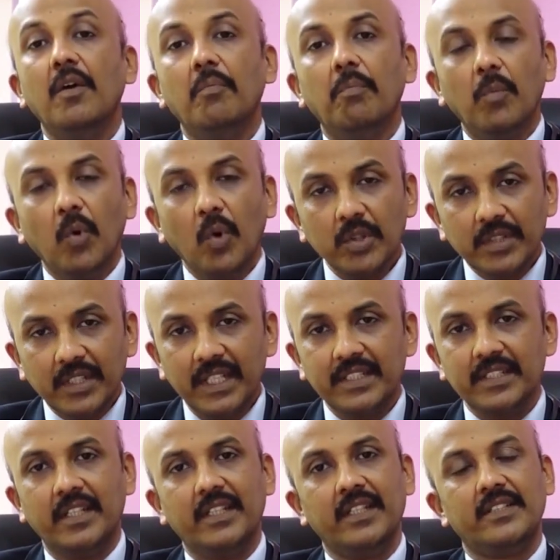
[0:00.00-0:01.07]
mostly
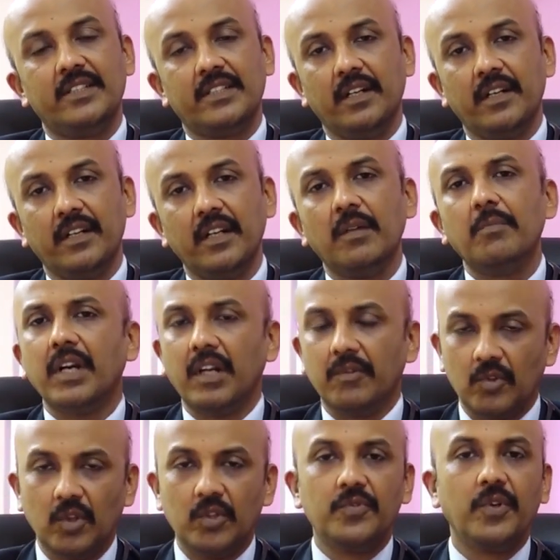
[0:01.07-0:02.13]
seen in children, but
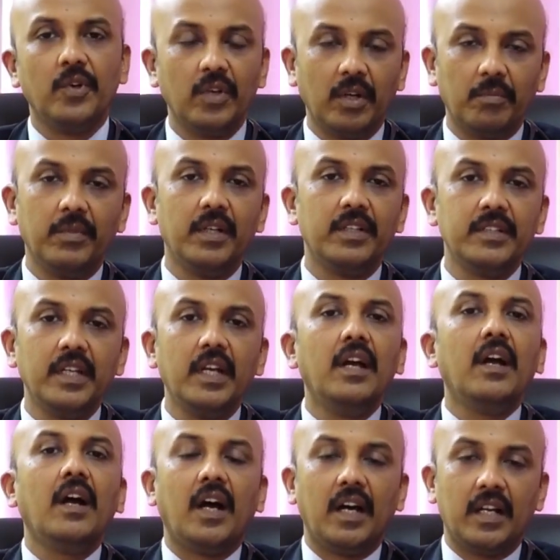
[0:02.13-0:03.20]
of course, few numbers
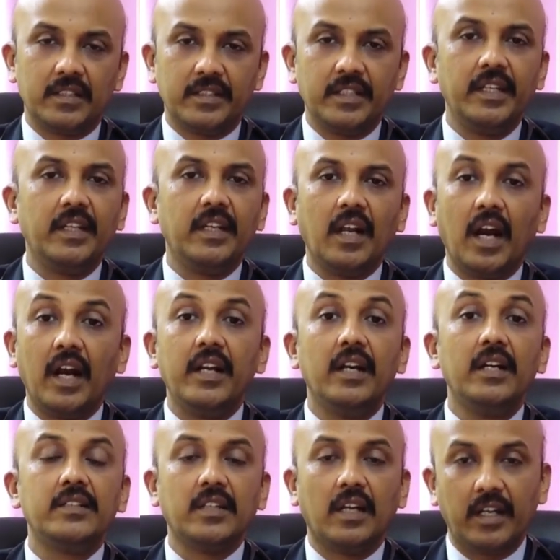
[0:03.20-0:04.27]
are seen in
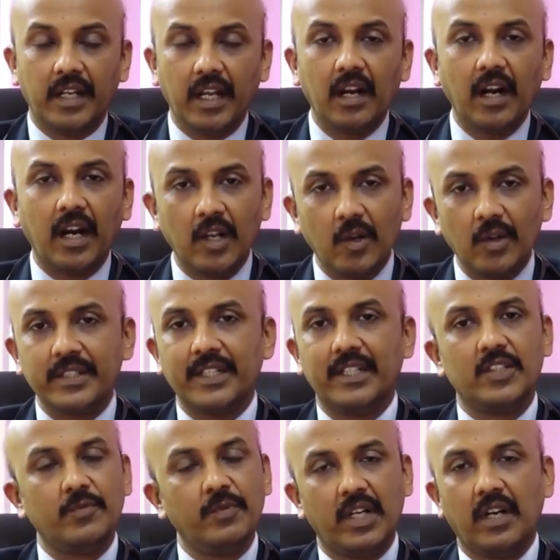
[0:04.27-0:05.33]
adults or young
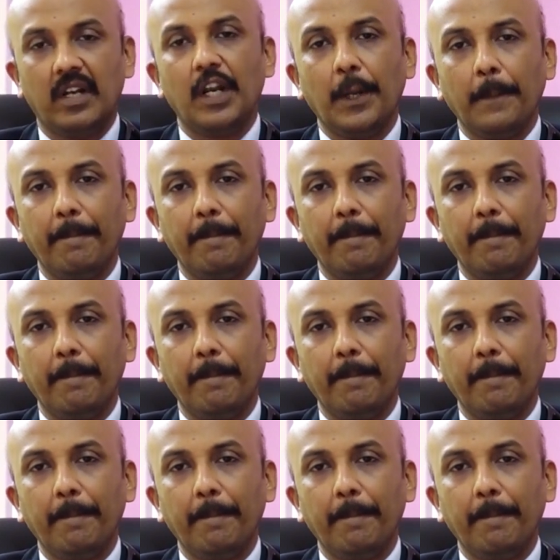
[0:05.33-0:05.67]
adolescents, we call.